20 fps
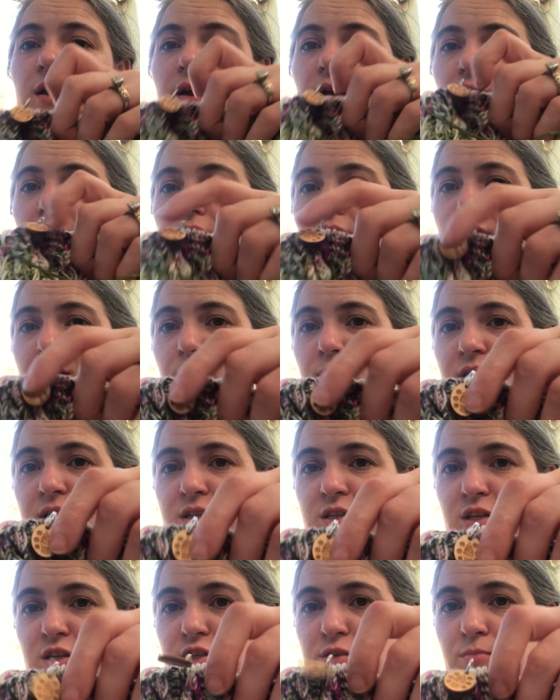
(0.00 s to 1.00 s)
And then my
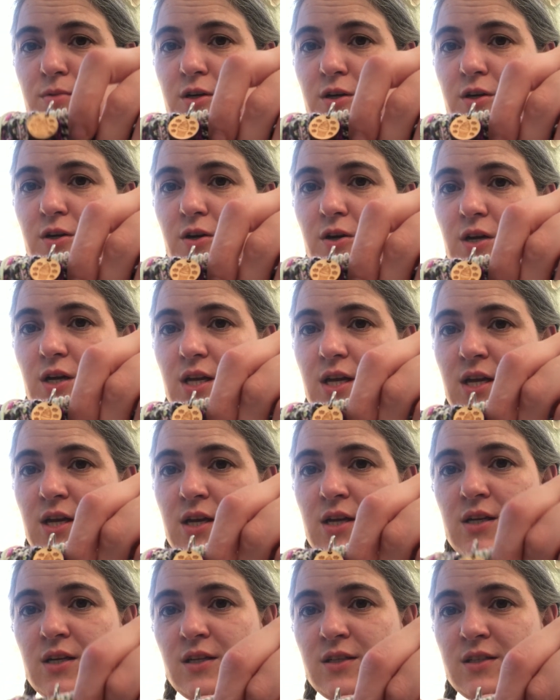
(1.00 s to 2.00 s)
stitch marker
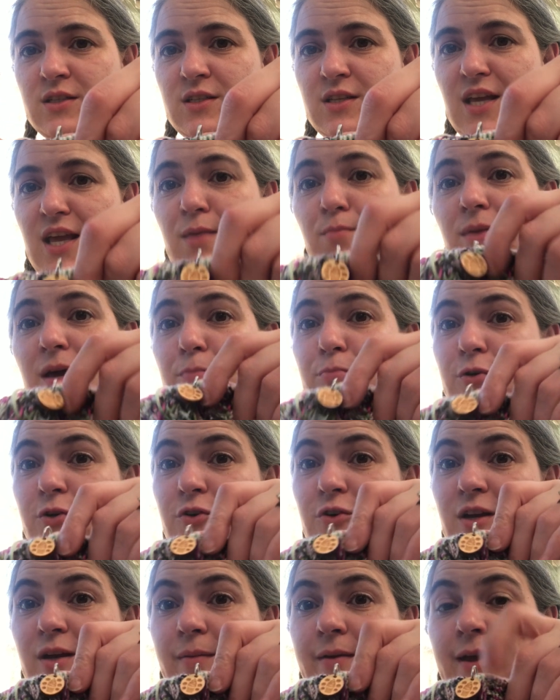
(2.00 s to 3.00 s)
is a Maple
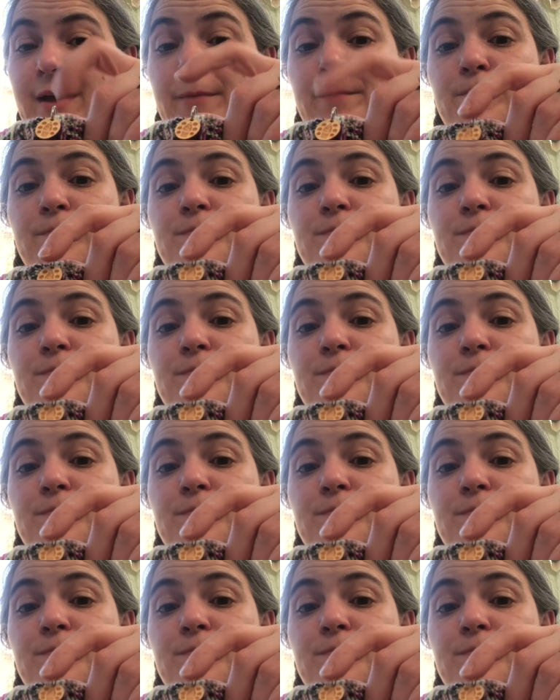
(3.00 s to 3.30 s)
Creamy.